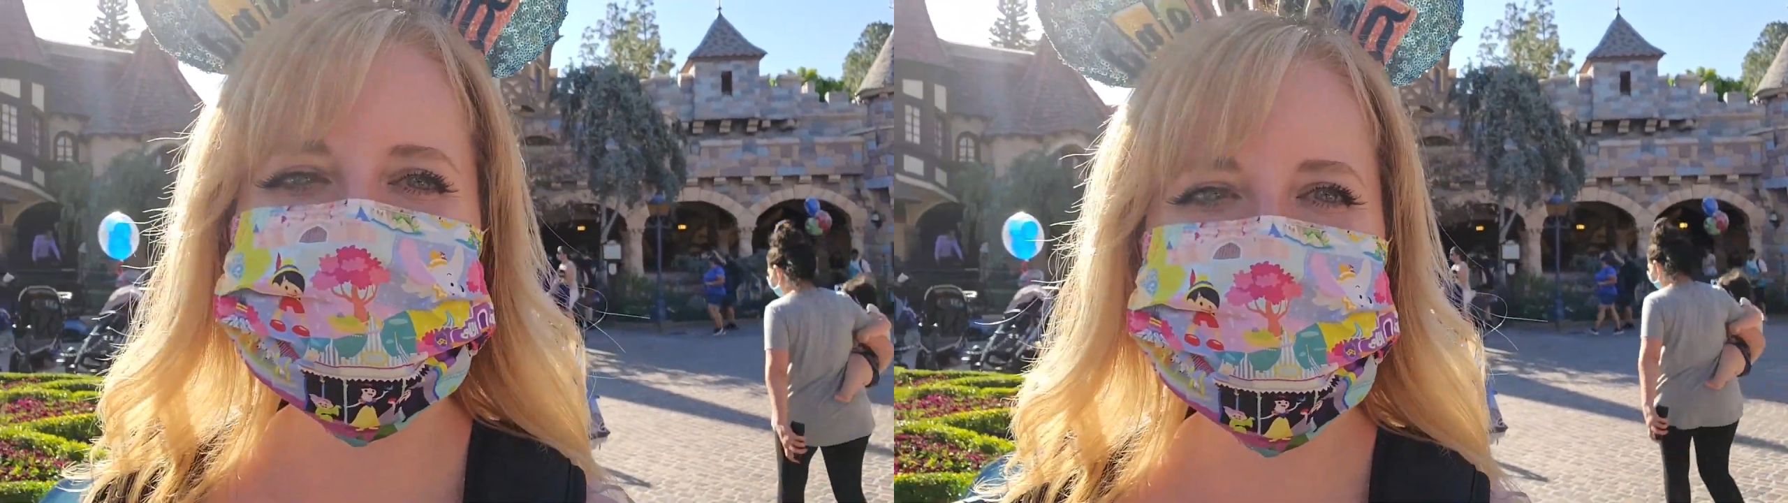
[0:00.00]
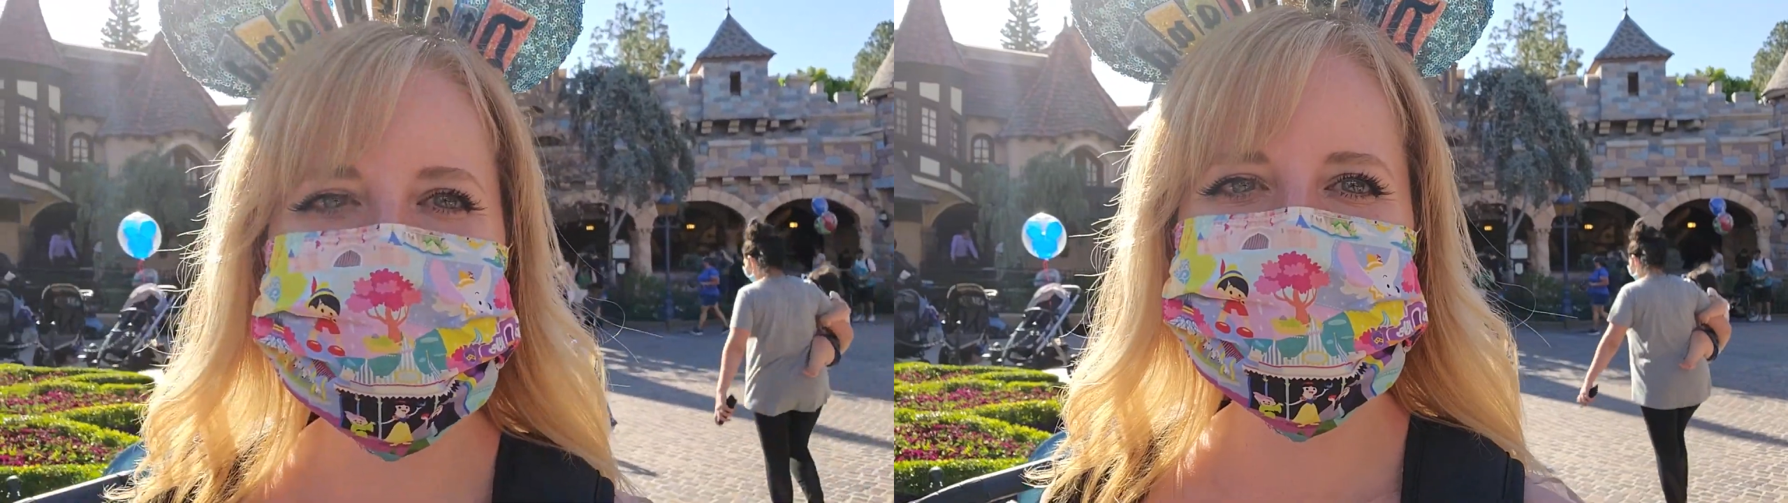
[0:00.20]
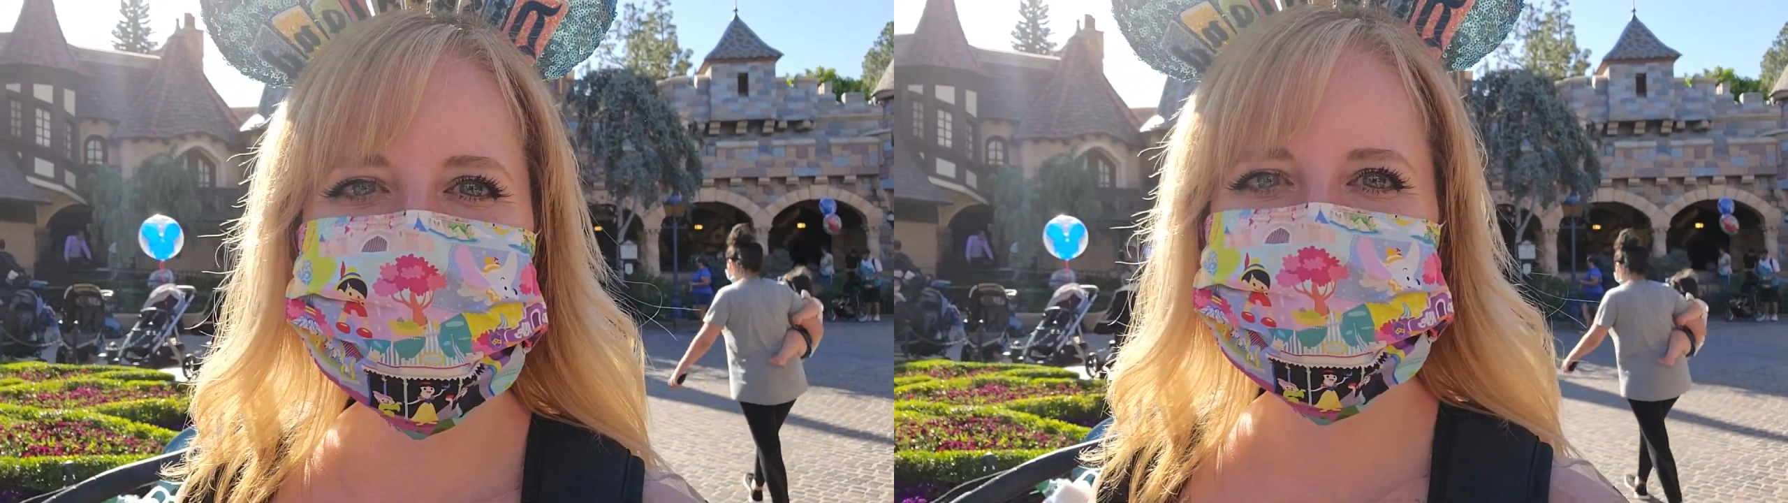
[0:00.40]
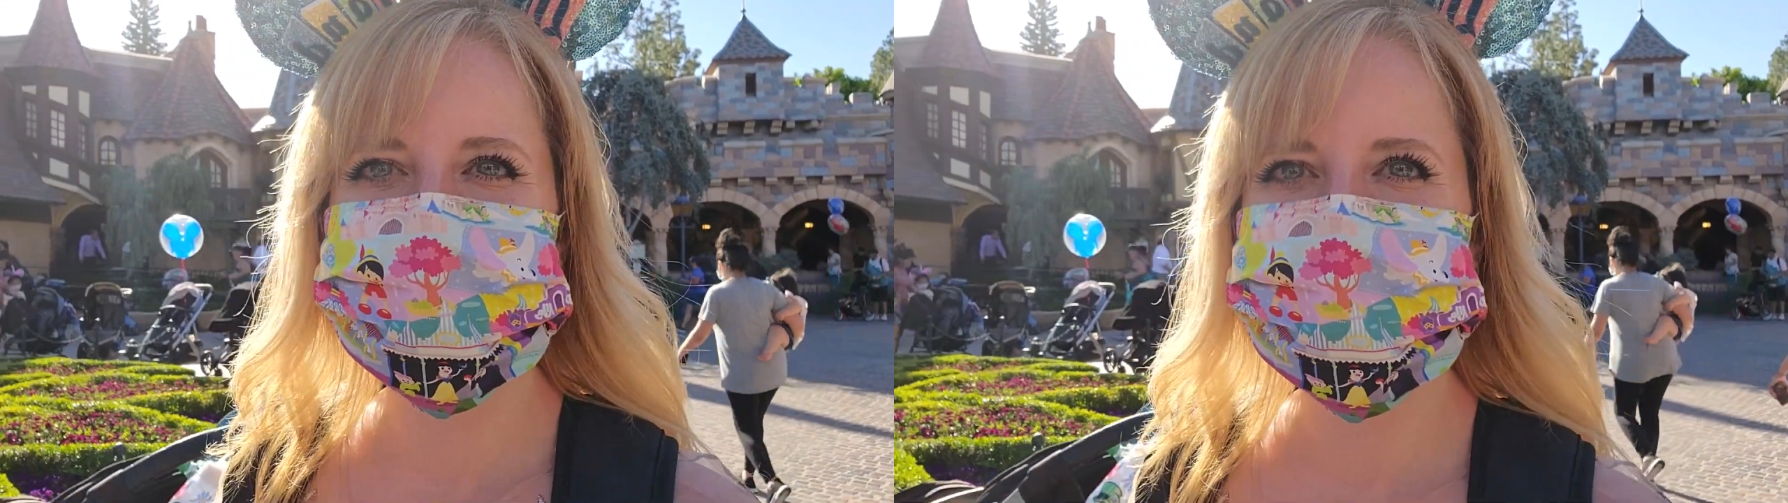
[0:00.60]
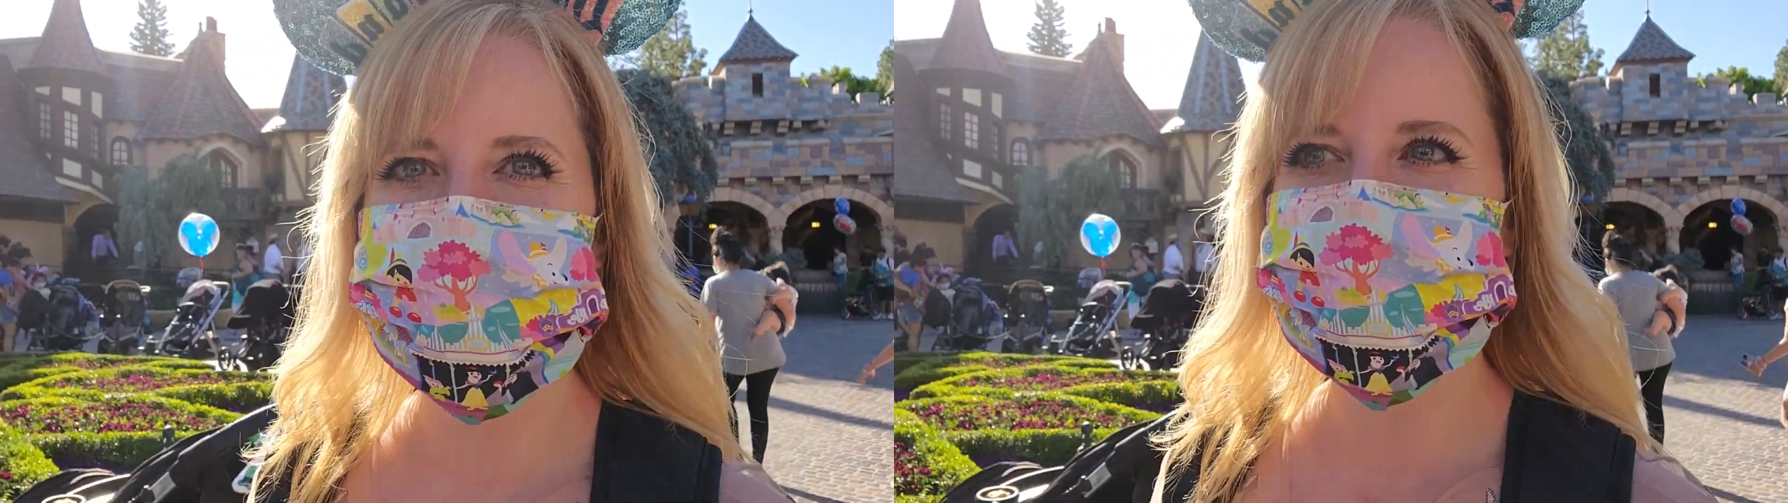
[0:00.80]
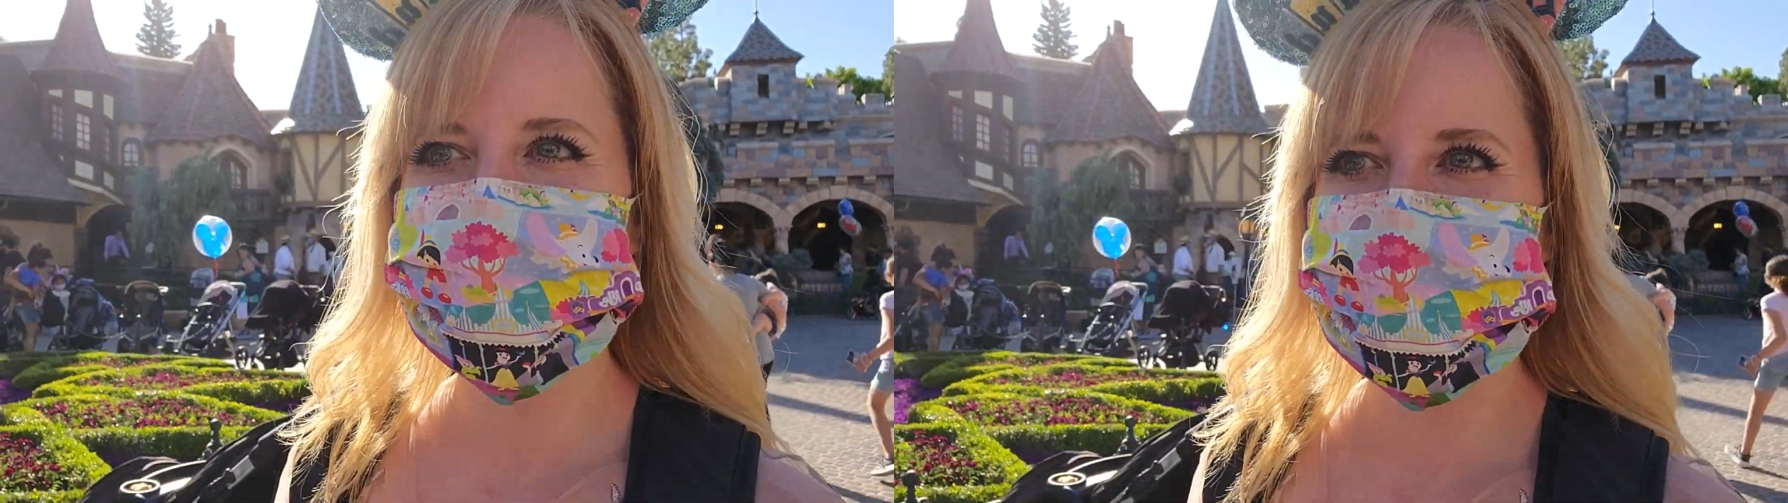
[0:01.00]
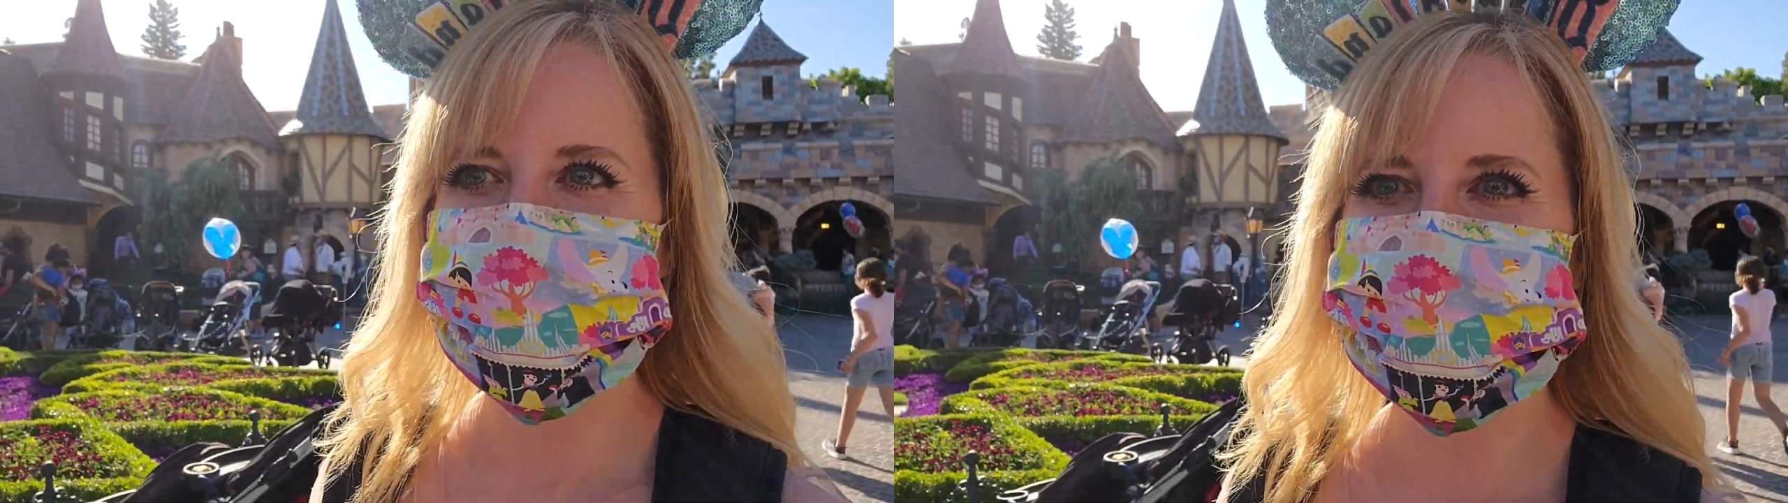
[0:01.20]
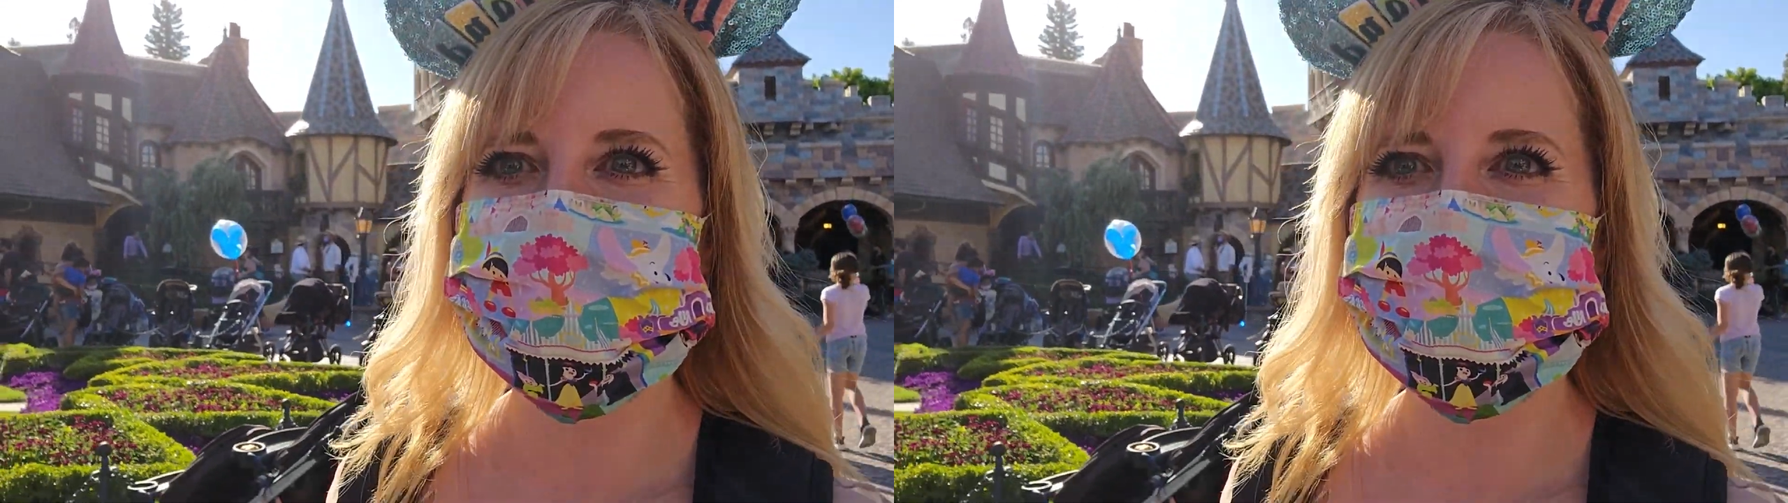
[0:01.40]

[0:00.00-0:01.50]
in Wonderland upgrade,